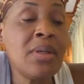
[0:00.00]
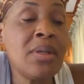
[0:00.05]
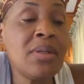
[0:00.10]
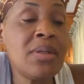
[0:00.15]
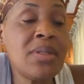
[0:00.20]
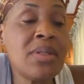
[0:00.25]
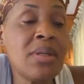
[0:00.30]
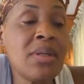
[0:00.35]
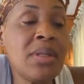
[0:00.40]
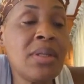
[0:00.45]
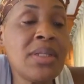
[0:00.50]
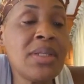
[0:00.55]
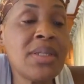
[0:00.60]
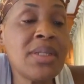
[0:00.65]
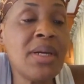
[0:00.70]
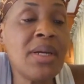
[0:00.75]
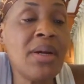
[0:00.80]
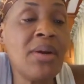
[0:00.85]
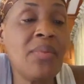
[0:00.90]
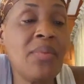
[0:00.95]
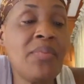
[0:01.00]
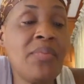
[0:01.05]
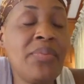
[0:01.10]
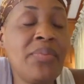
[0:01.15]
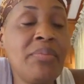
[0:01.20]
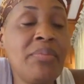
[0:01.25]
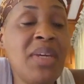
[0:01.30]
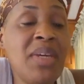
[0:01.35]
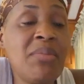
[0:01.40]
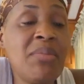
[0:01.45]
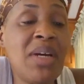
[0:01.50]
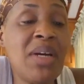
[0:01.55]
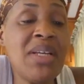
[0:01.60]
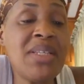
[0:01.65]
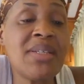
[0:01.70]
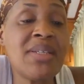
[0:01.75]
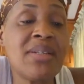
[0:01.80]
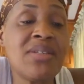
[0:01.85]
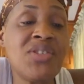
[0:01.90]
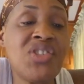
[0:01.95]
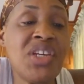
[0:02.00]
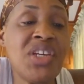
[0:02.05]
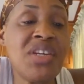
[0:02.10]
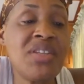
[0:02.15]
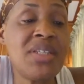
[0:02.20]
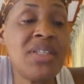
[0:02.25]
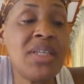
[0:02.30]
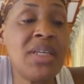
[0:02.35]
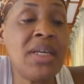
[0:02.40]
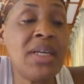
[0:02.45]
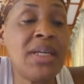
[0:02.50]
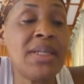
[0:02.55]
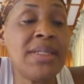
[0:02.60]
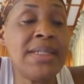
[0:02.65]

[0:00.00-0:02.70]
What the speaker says: So let's go. Meet my son Jayce,